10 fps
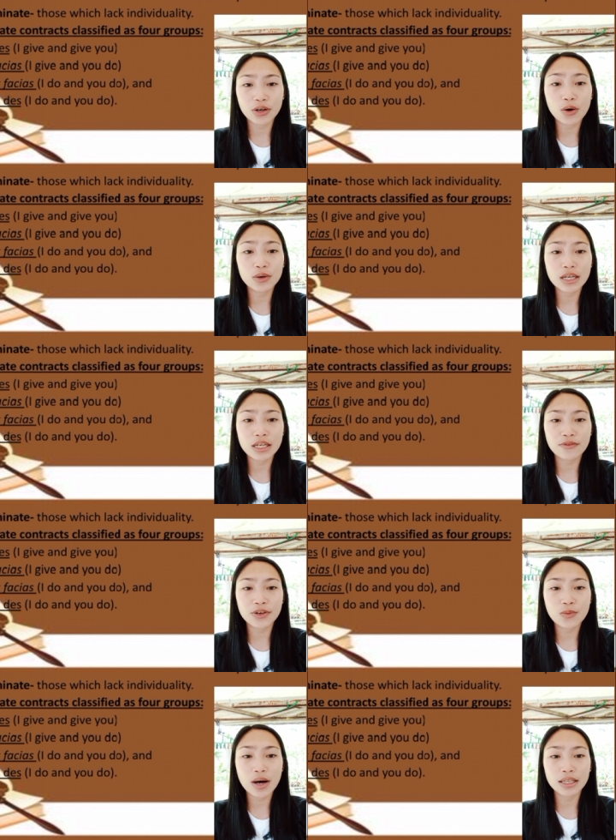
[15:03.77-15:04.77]

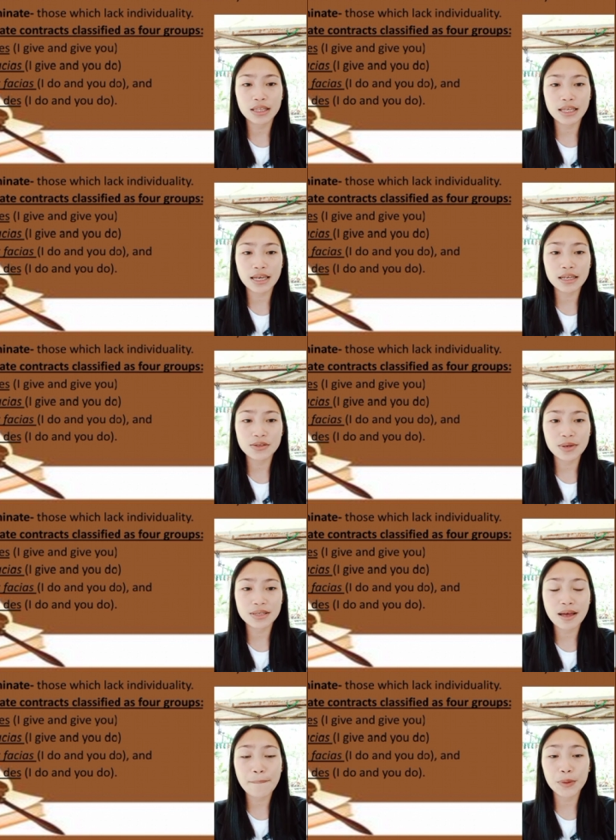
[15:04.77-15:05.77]
individuality, so
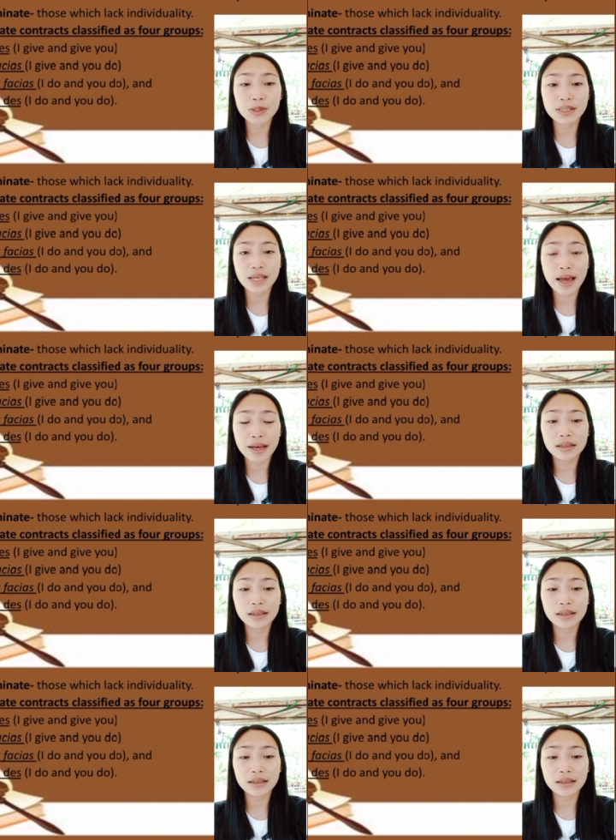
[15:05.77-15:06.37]
example sale,